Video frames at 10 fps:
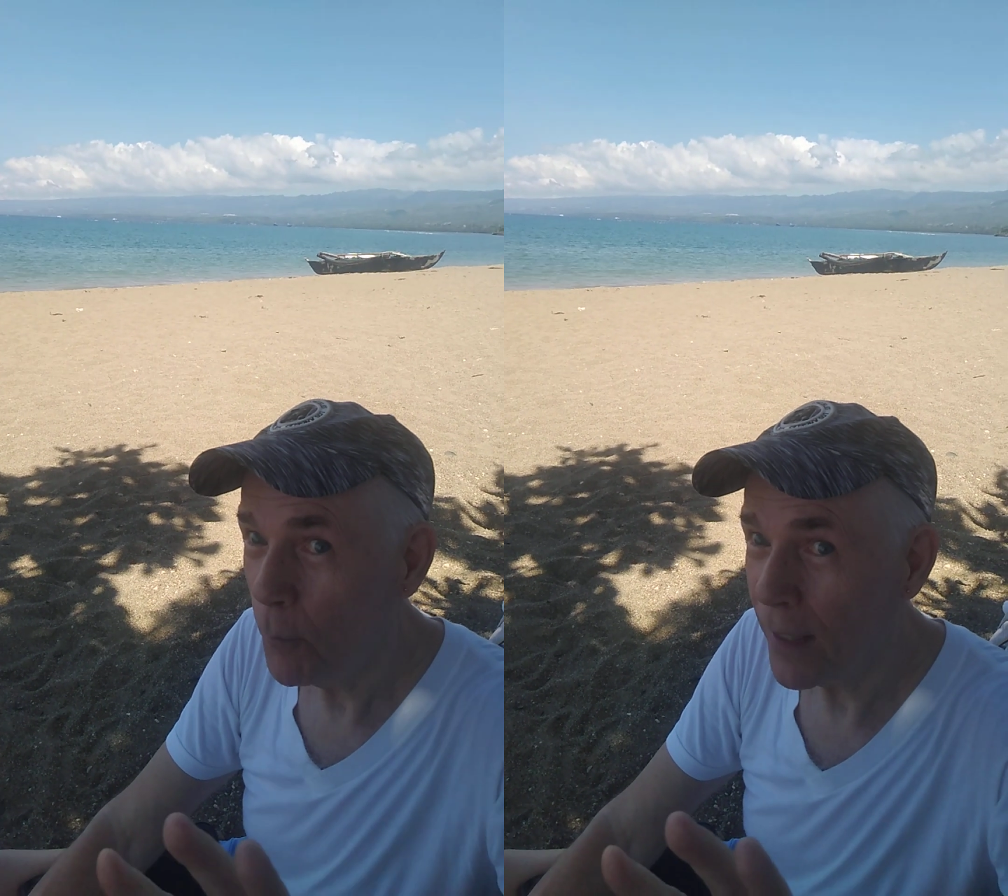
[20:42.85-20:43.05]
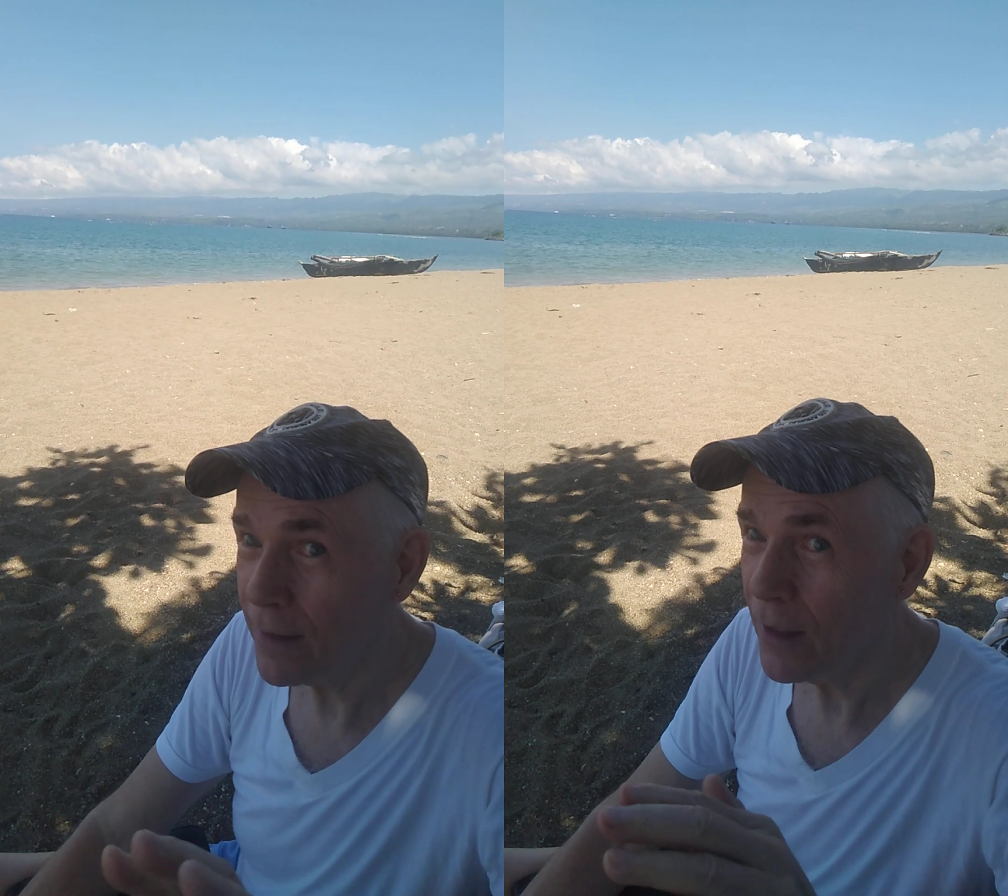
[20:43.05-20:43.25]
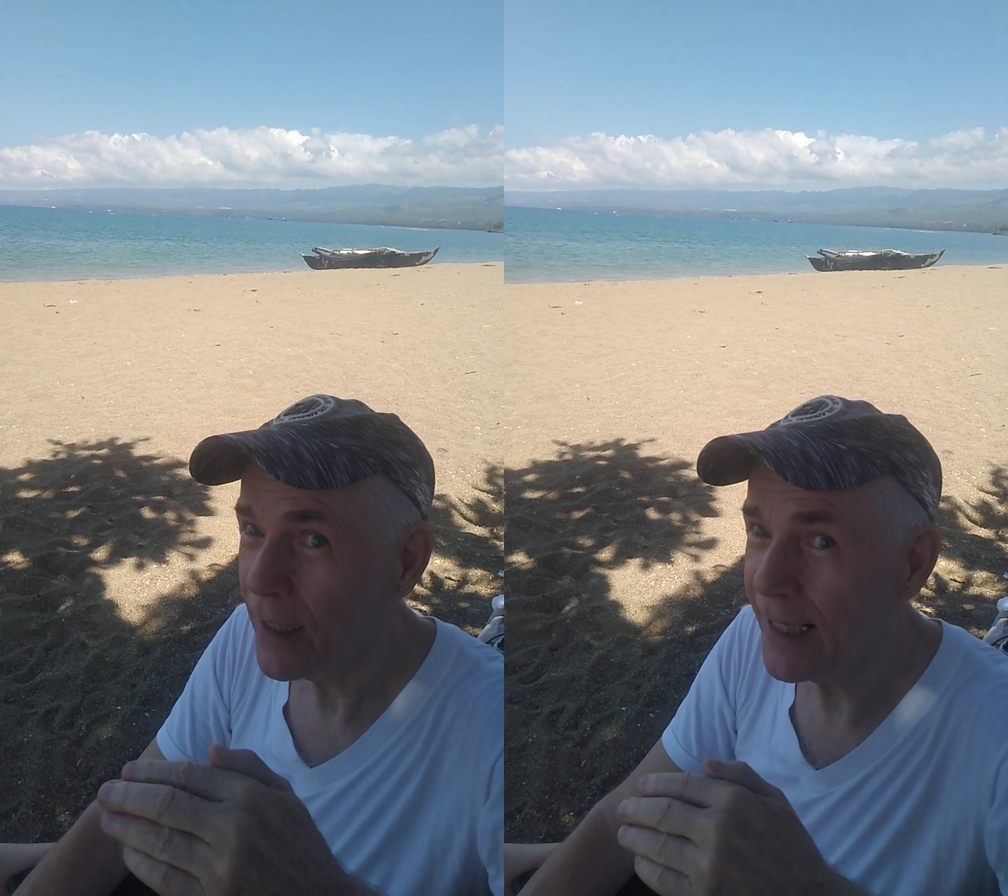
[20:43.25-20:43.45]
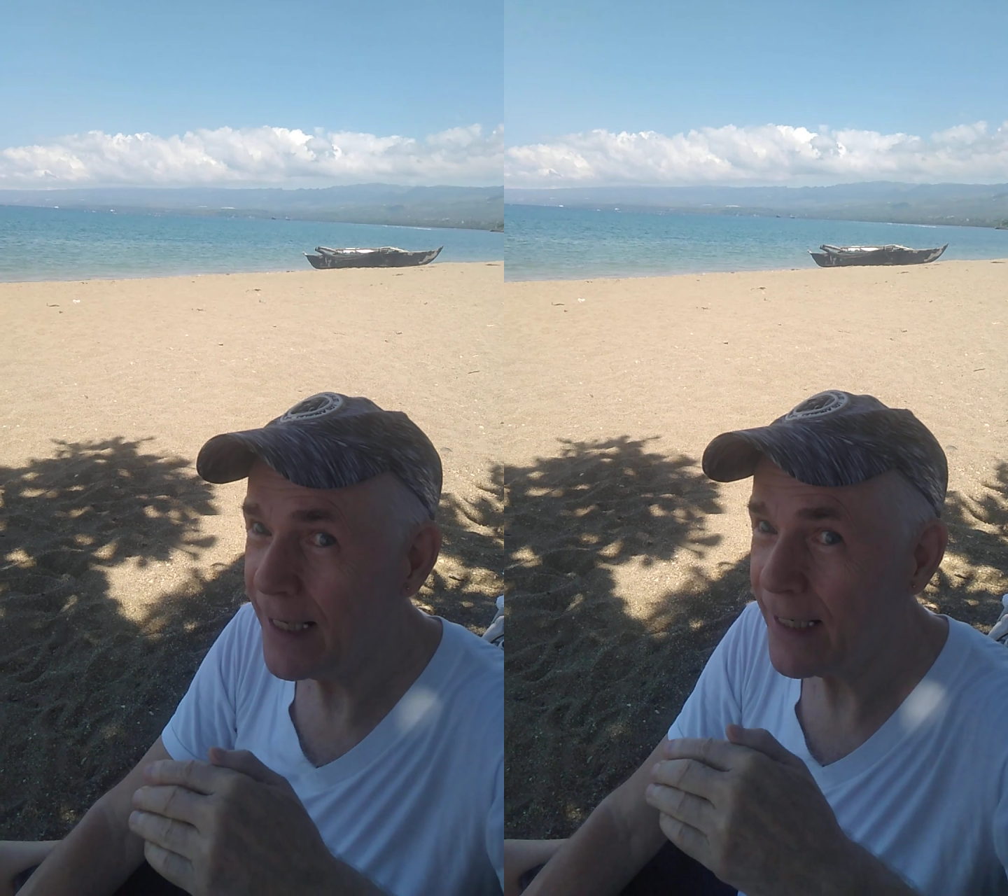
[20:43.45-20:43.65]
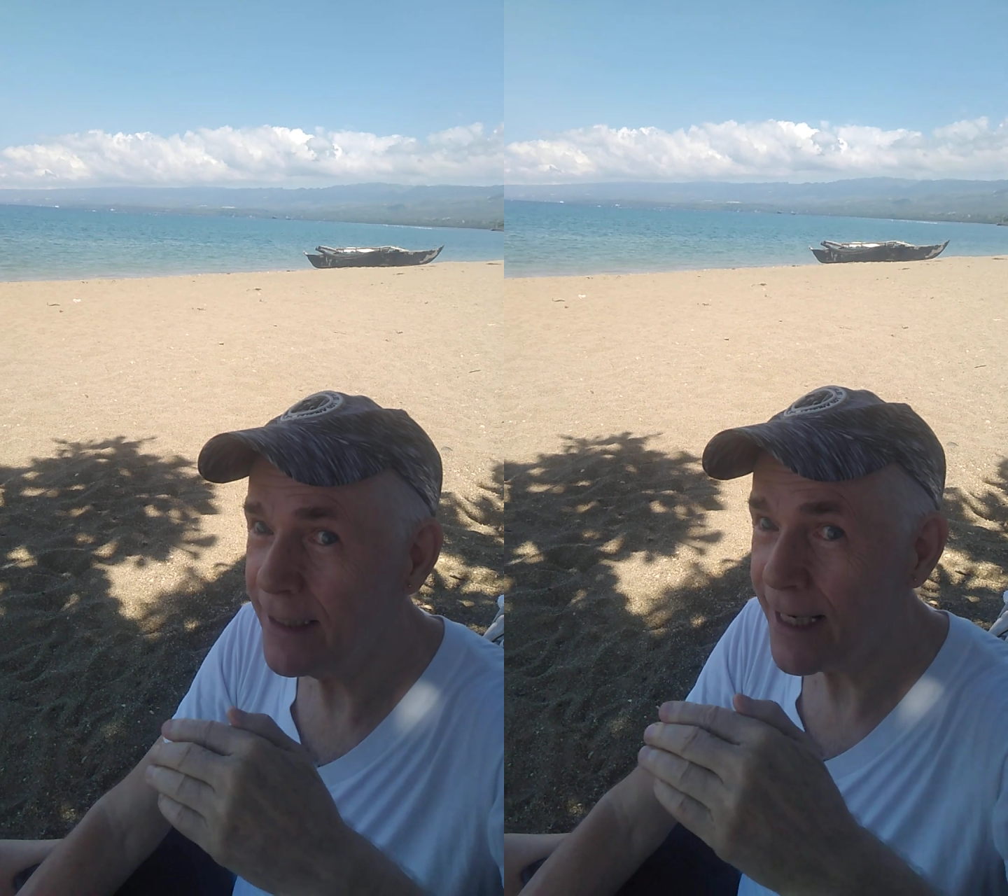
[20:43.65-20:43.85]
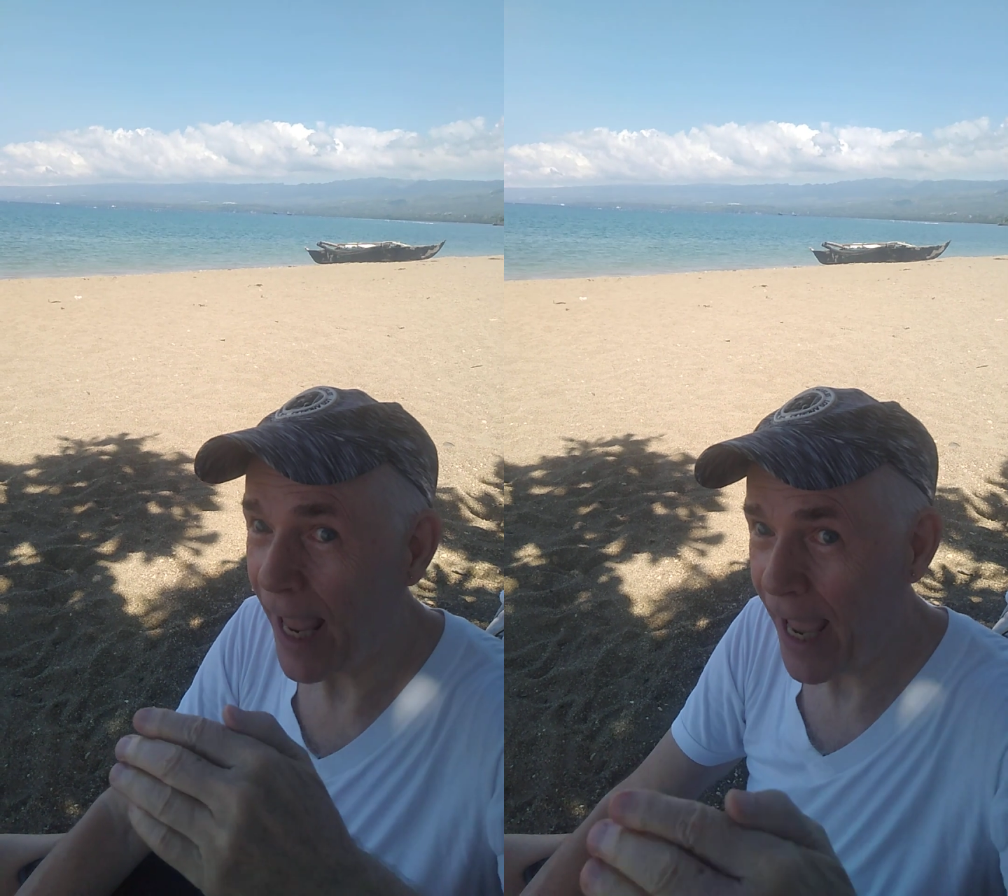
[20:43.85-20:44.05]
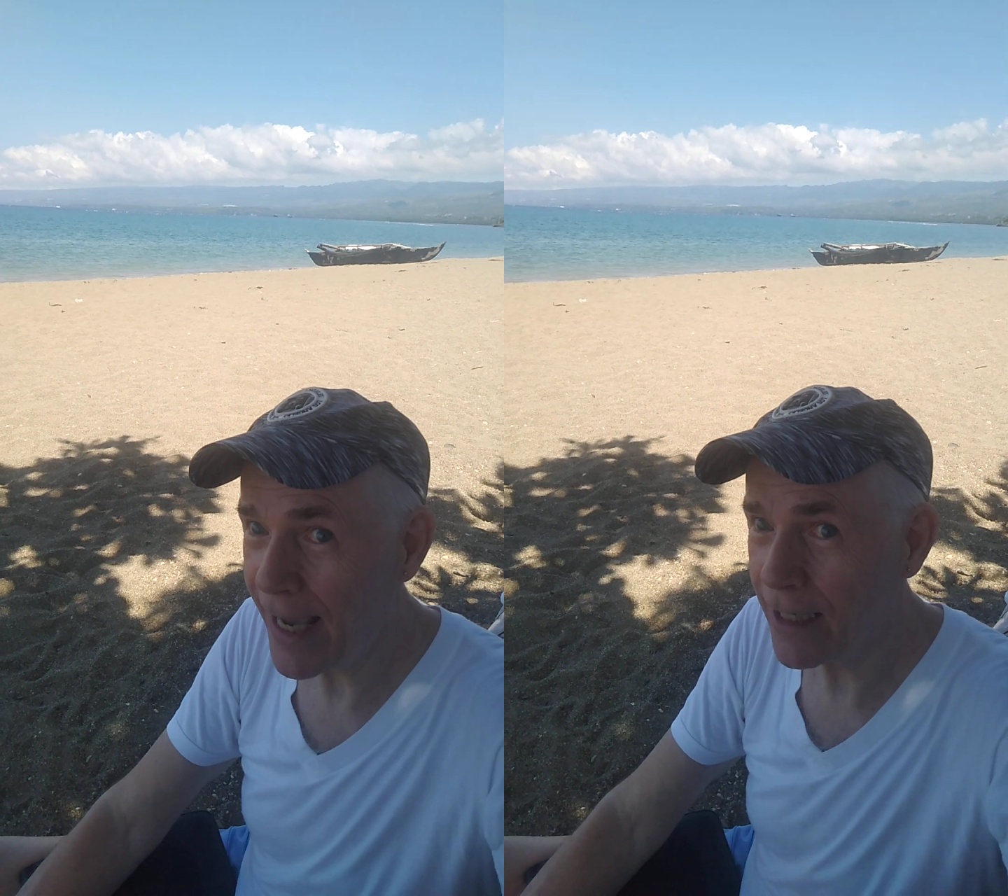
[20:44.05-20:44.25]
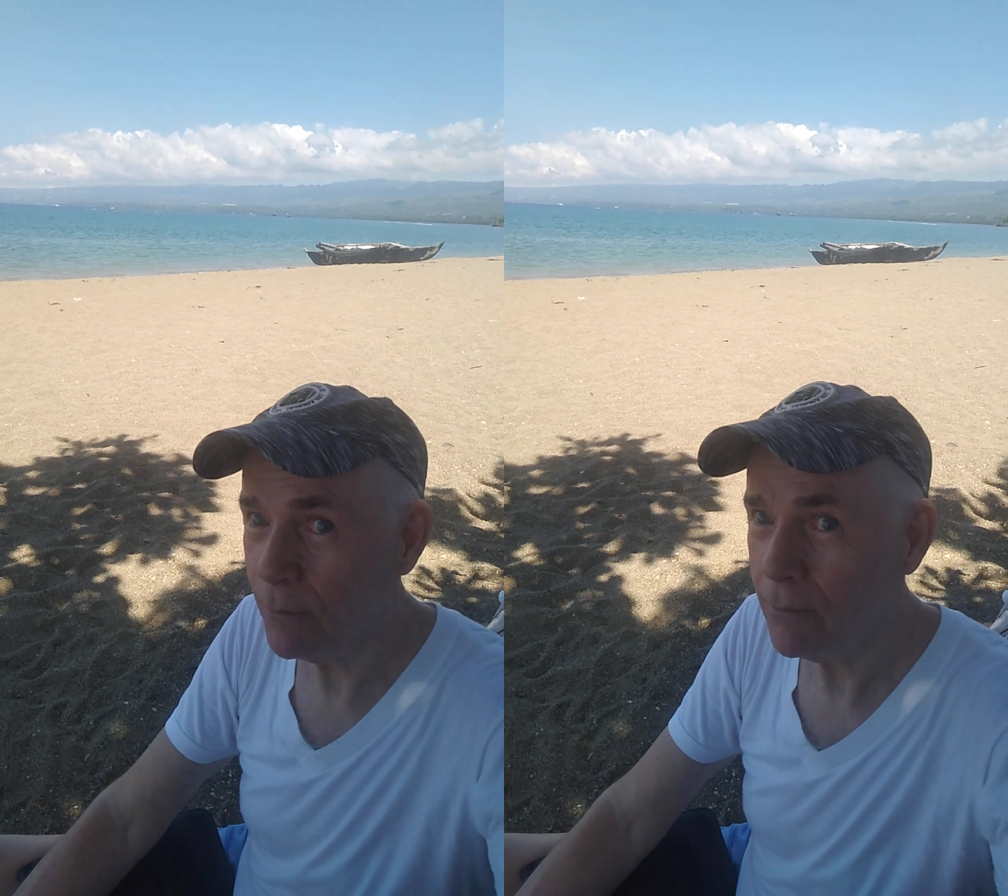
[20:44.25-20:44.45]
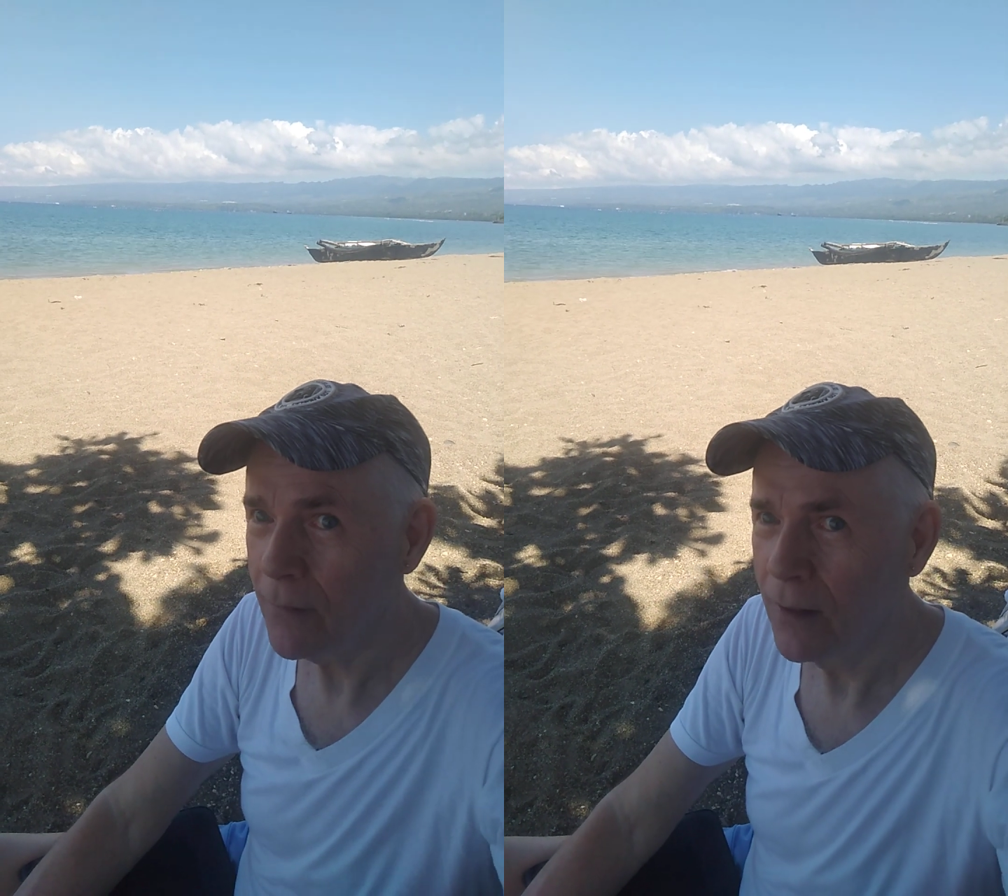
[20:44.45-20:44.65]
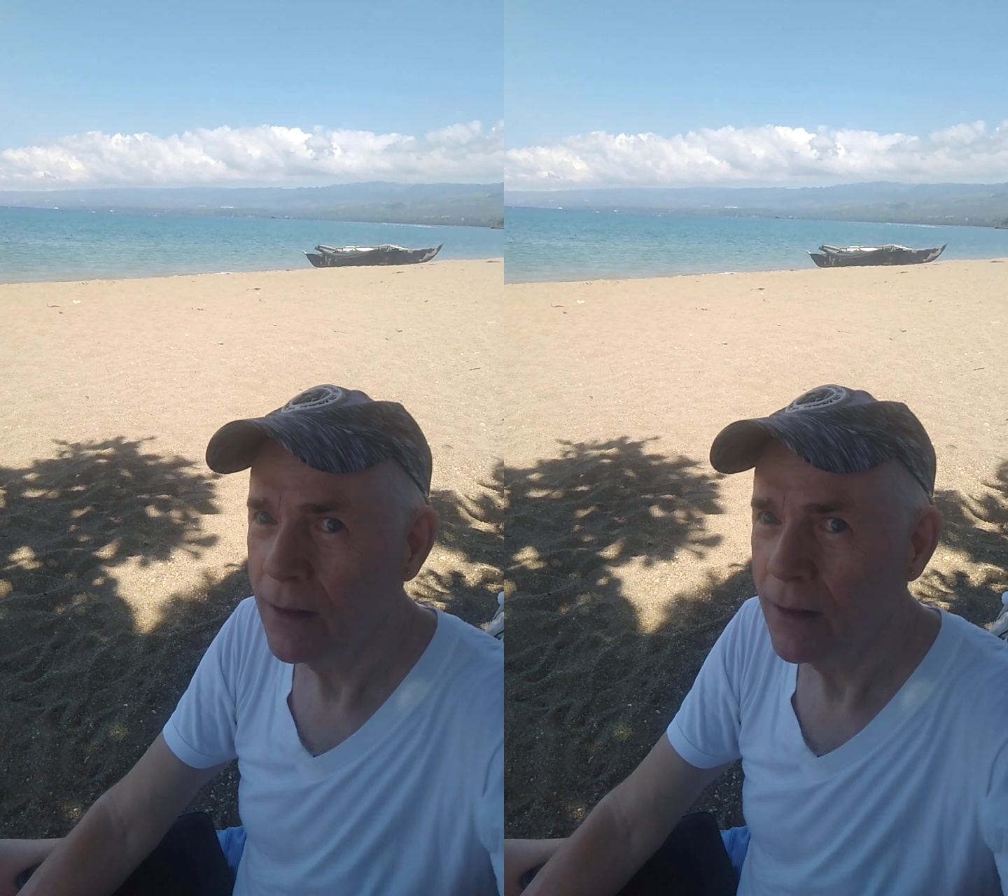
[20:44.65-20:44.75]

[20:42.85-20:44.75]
but getting to Adam,